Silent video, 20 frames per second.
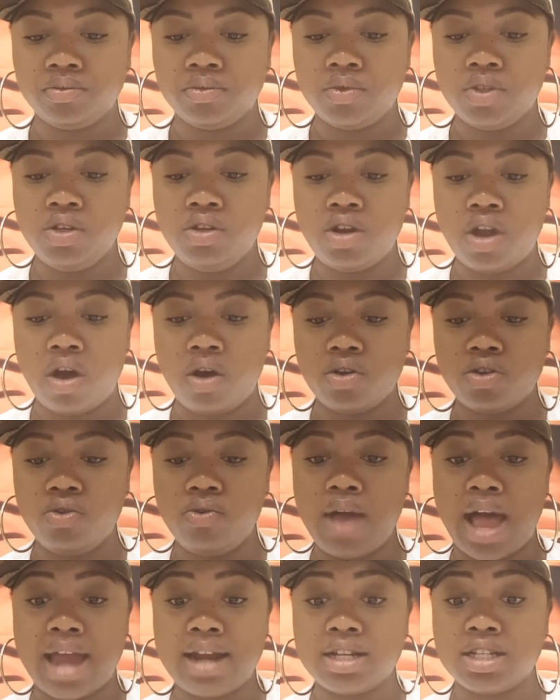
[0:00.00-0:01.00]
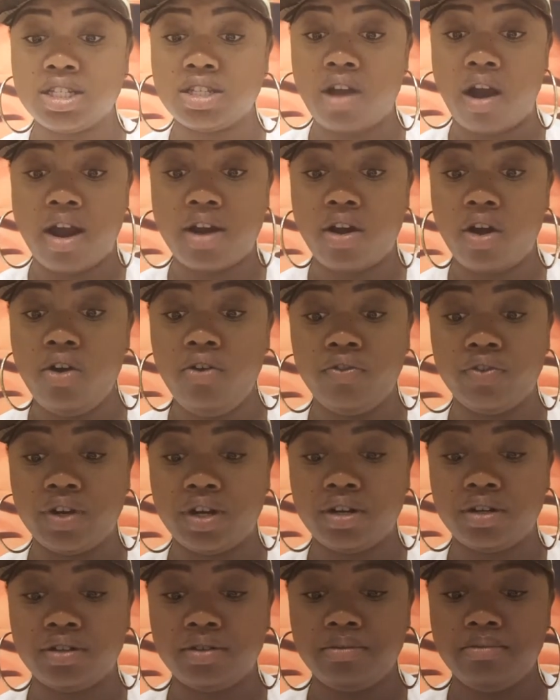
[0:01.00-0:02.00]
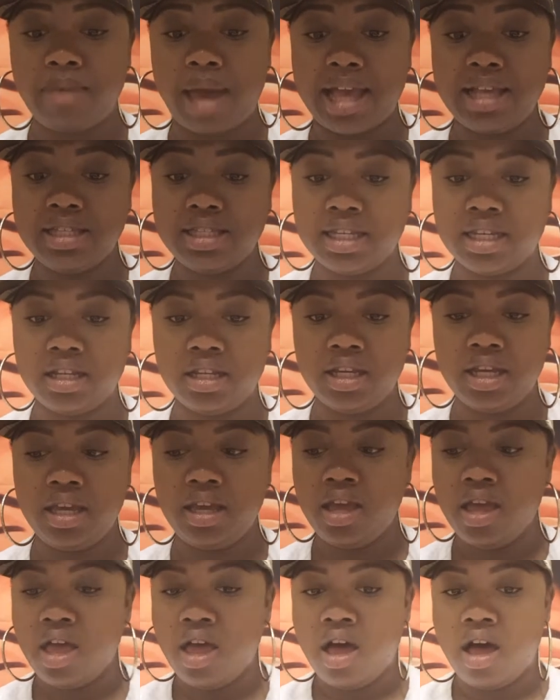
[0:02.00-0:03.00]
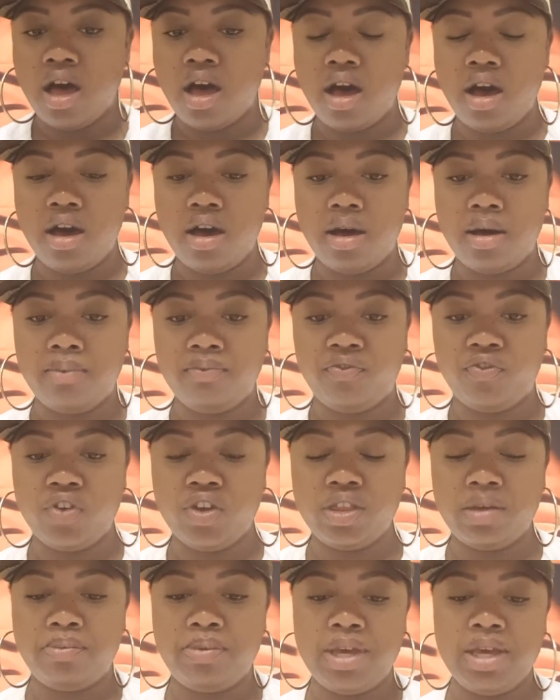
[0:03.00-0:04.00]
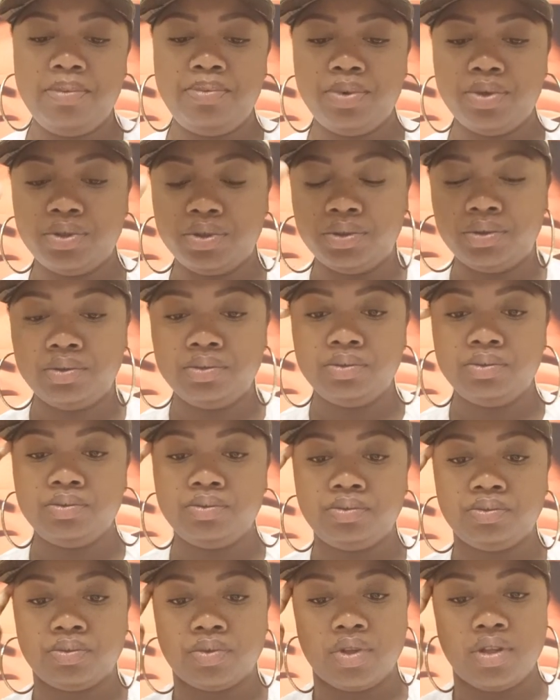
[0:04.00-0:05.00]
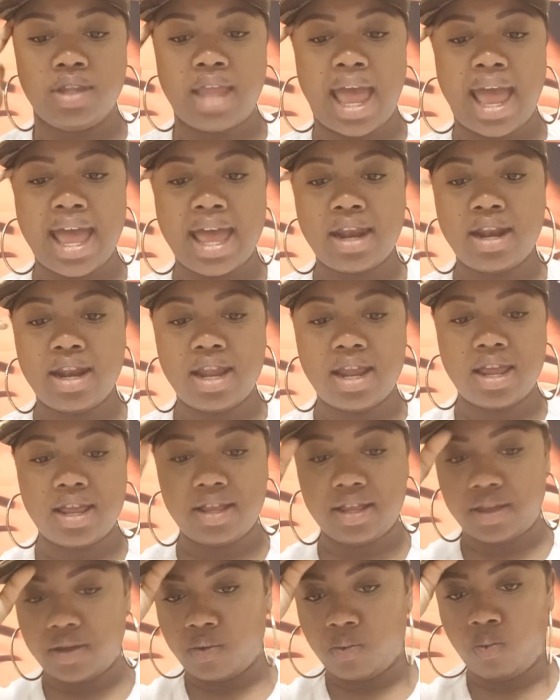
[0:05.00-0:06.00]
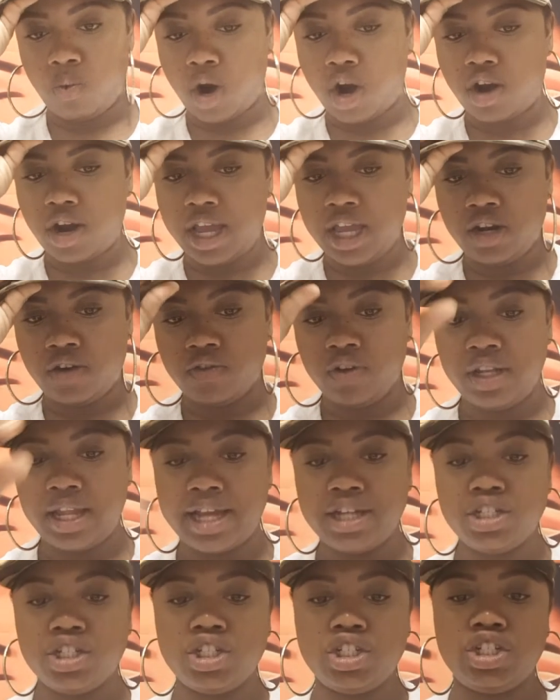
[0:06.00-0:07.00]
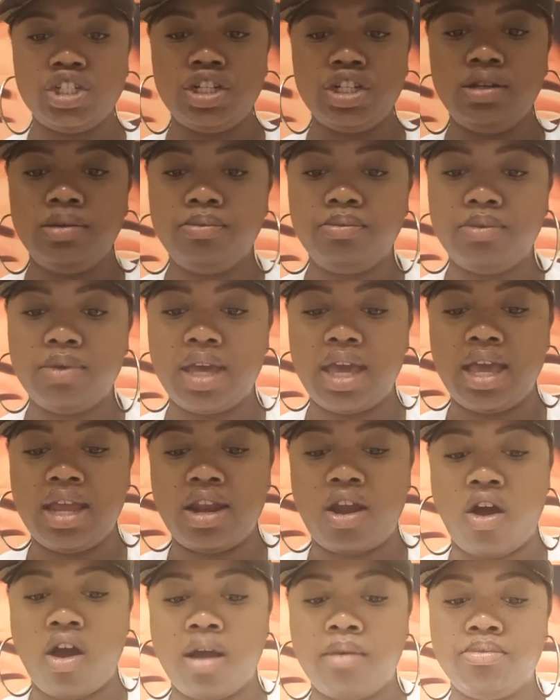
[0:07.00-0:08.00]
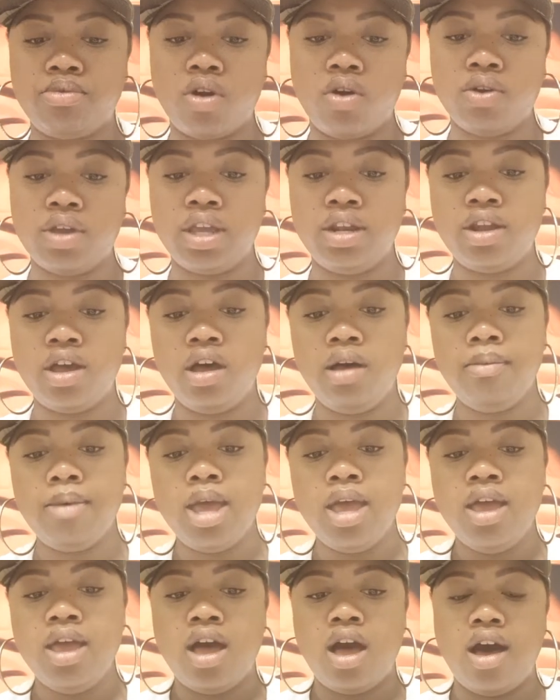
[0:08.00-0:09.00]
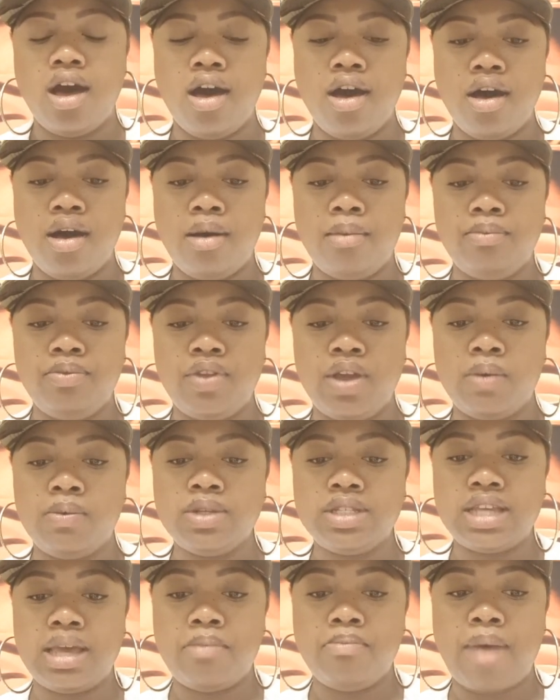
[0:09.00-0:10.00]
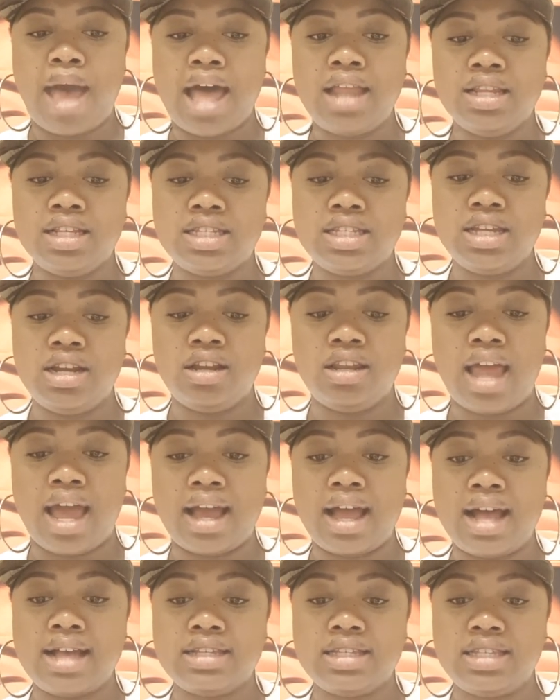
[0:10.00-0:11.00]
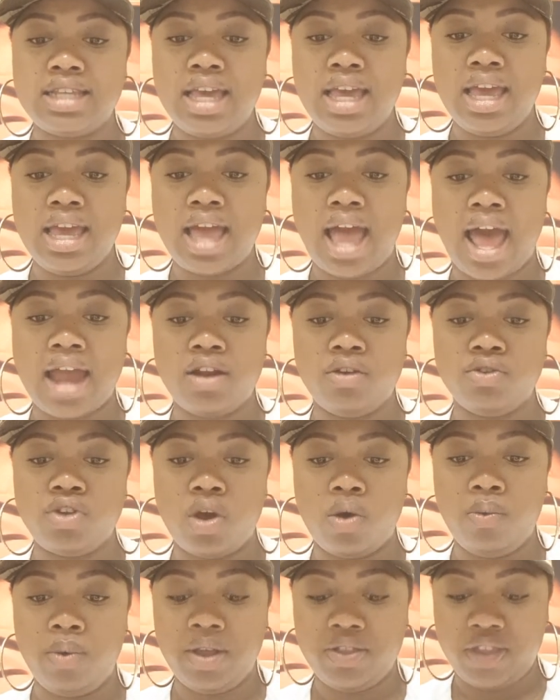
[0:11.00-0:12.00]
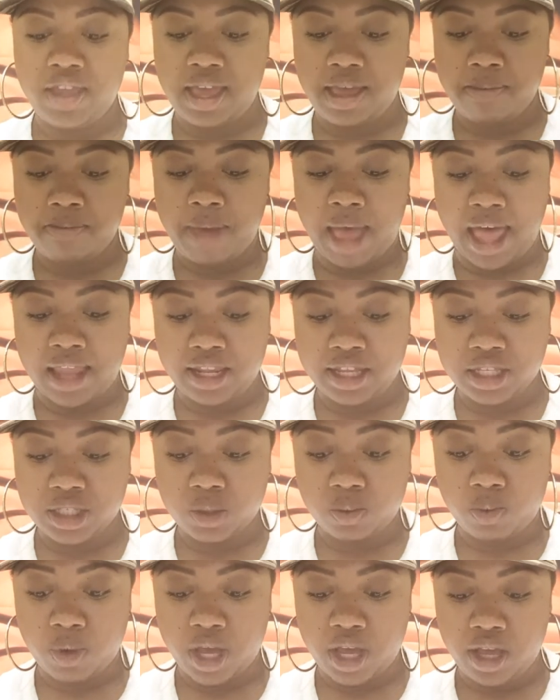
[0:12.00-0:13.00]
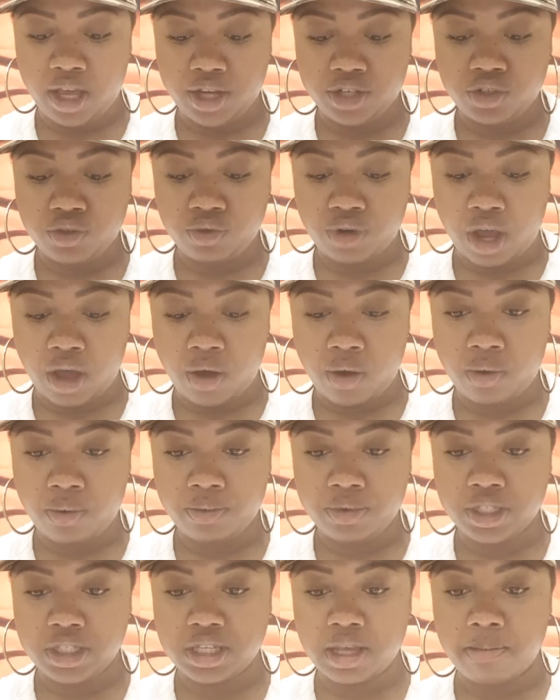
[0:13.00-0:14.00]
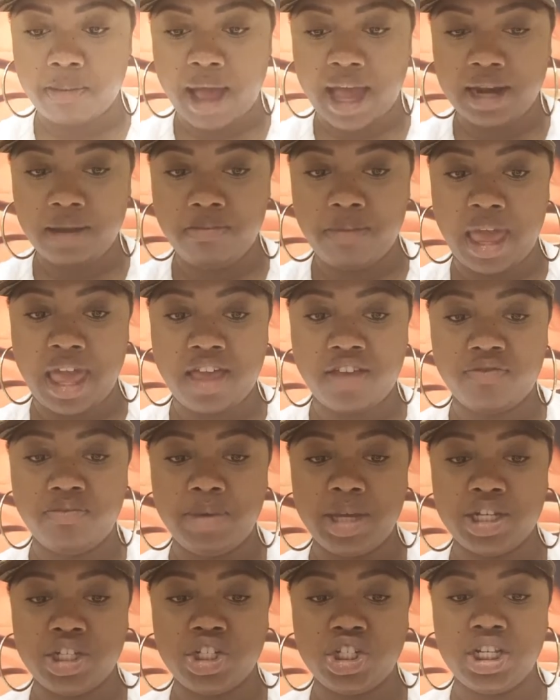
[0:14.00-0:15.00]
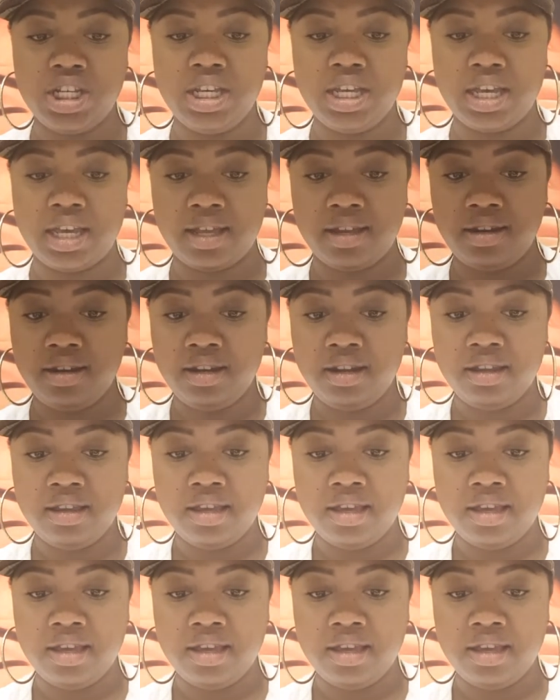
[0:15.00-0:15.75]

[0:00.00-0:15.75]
you know, you got to start over, basically. For the people that were in a relationship and are broken up, there was imbalance there, like I said. I don't know what the imbalance was. You know, somebody may have been cheating.